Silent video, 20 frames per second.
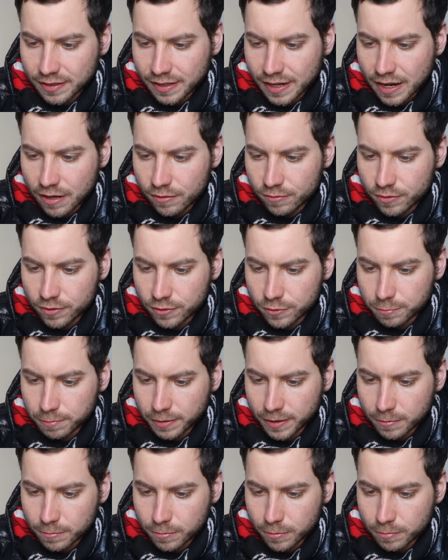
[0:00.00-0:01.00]
conference
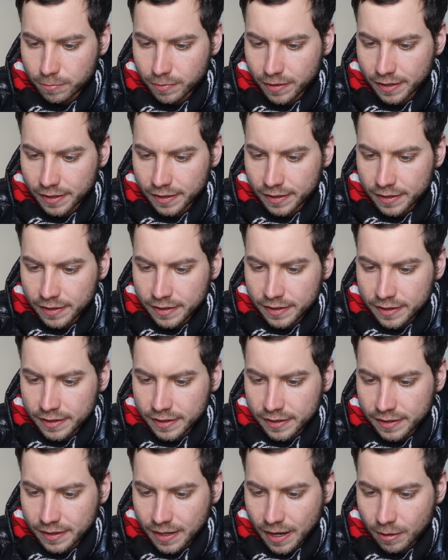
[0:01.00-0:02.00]
paper by
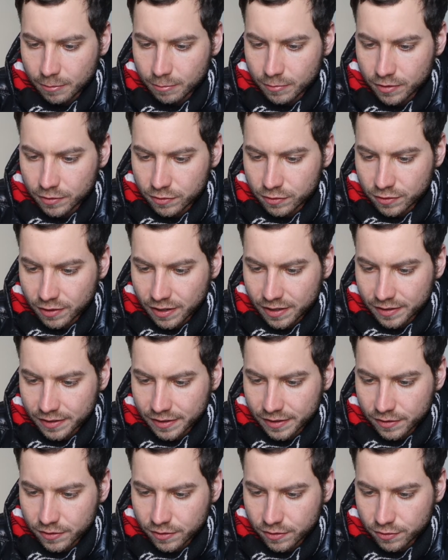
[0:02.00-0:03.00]
economist John
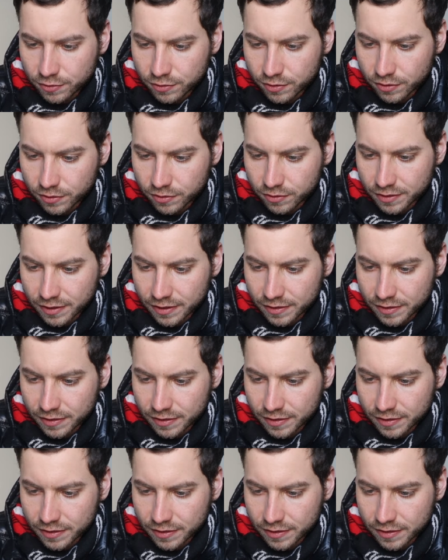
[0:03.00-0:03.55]
Leitner shows,